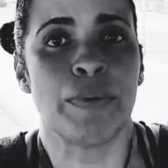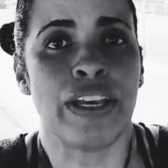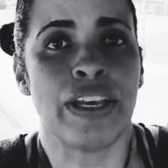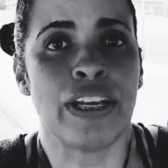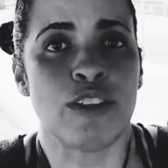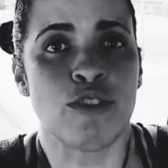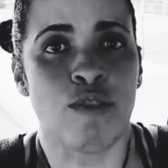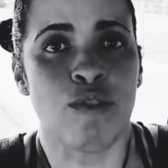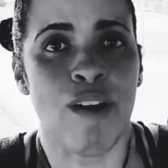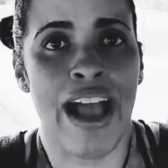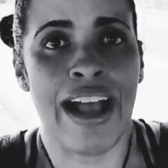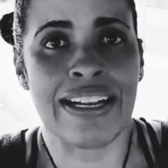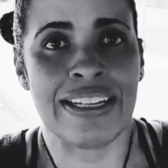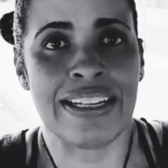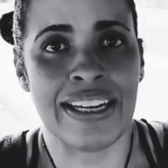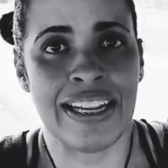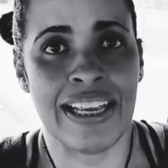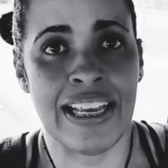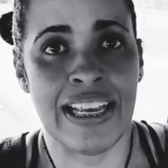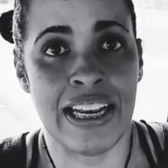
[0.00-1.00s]
attracted
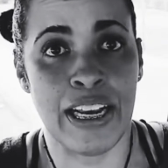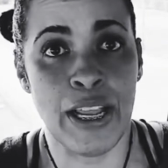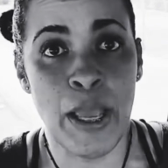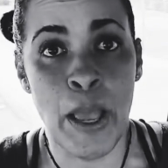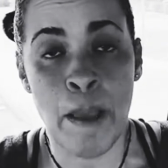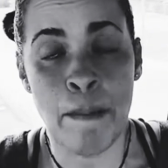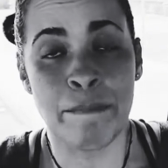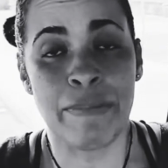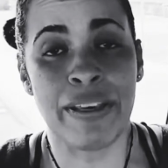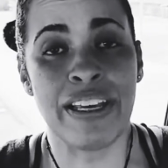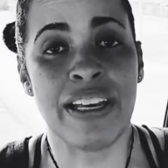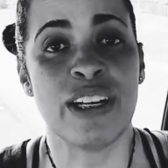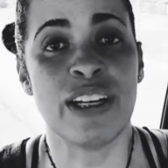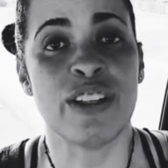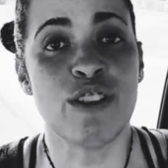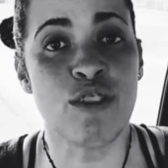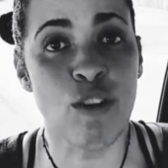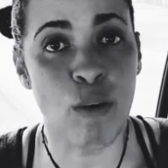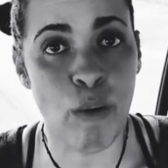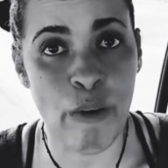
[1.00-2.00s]
in because
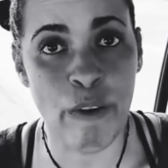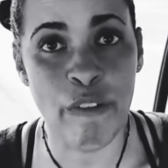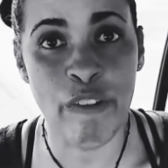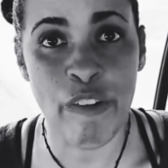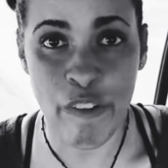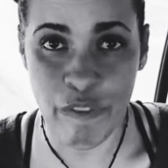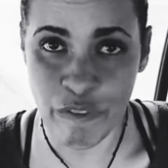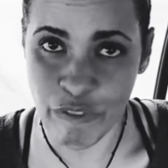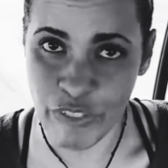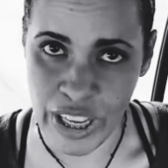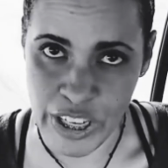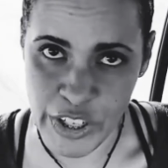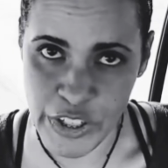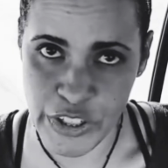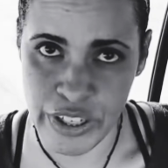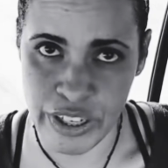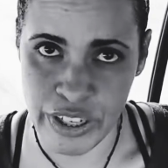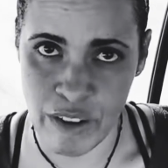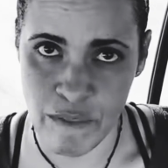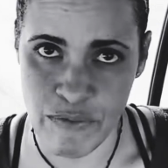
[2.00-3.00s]
you're a
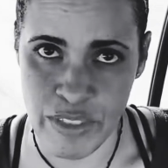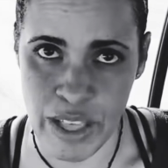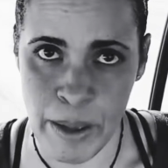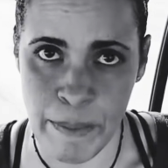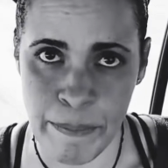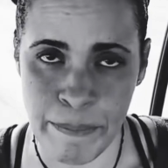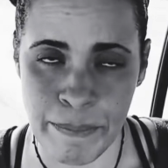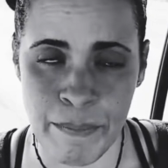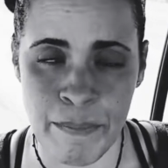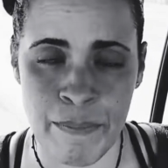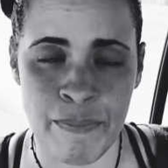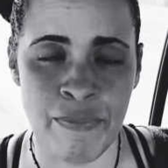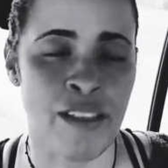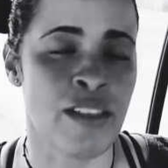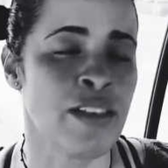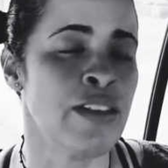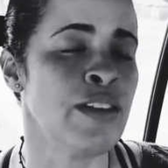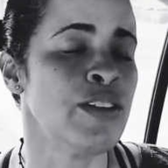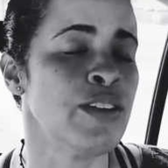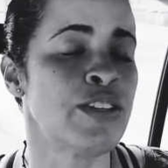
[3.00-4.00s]
reflection of them.
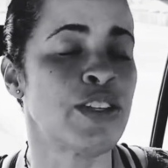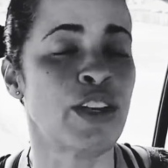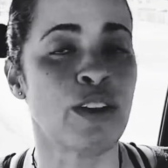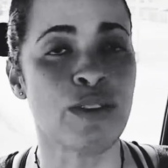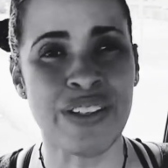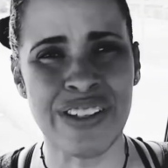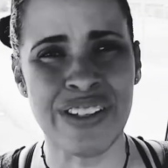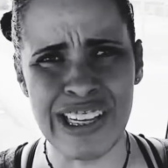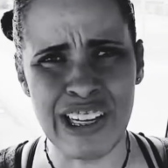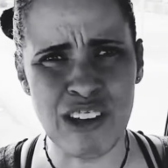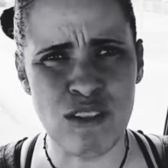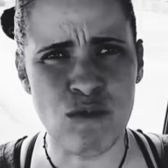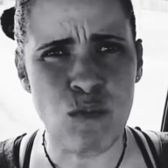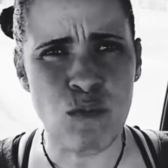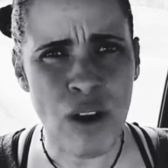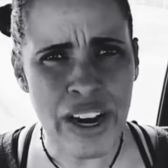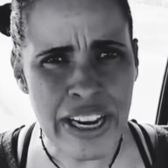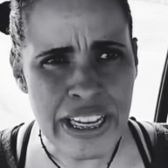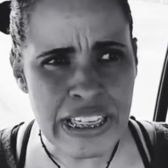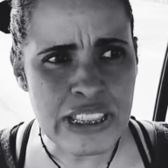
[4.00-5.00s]
So still,
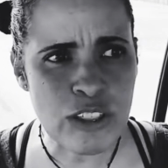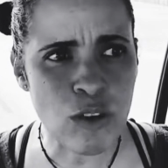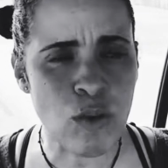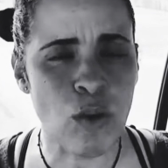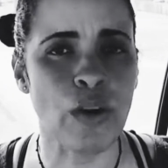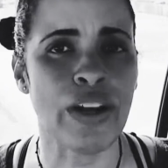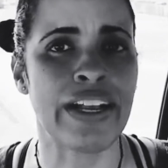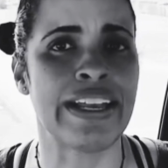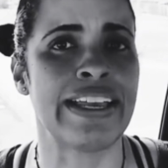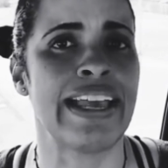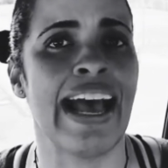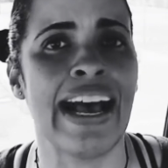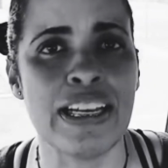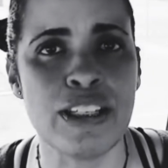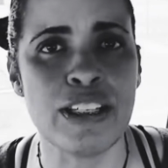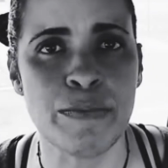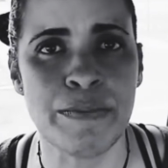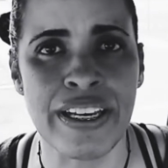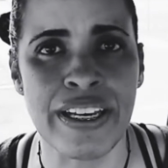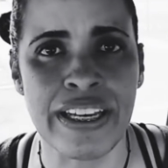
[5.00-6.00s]
what is the
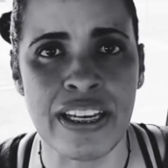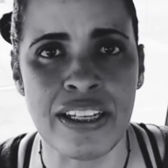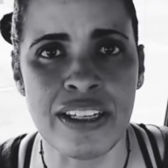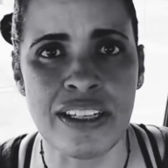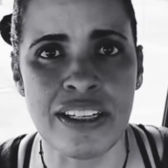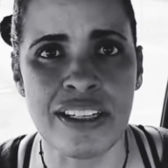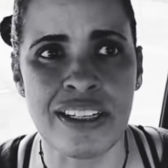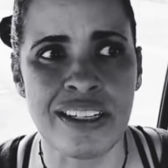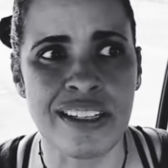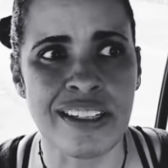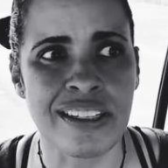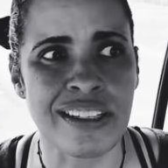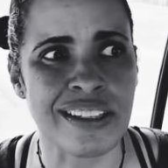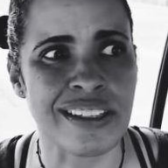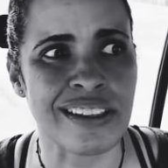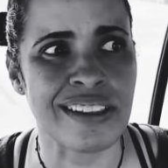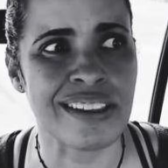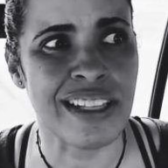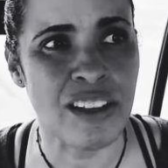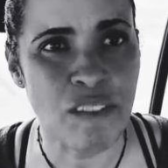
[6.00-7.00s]
orgasmic
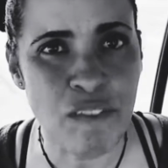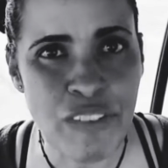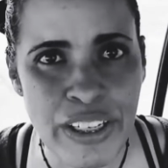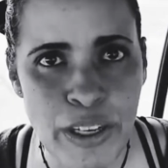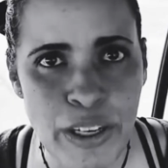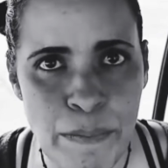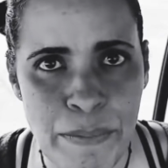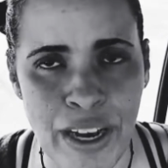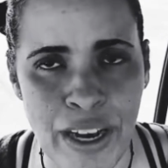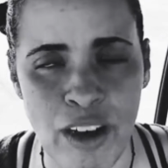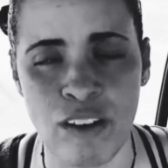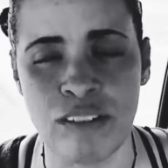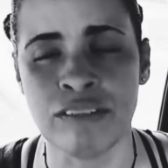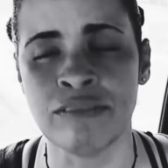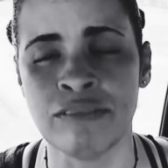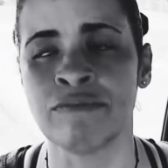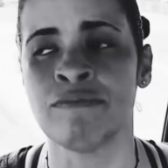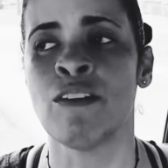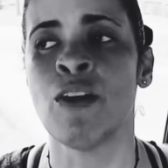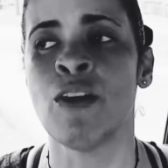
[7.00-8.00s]
living about?
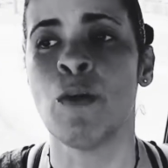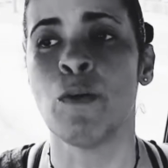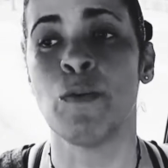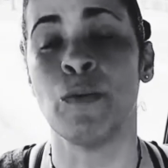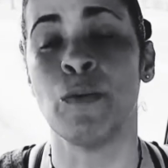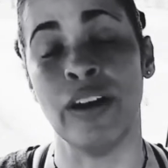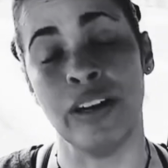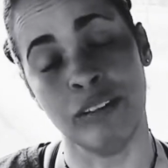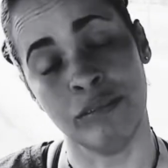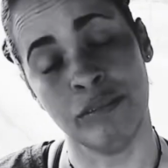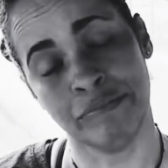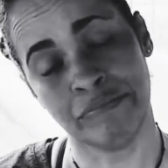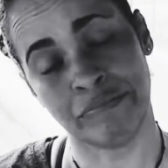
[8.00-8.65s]
Well,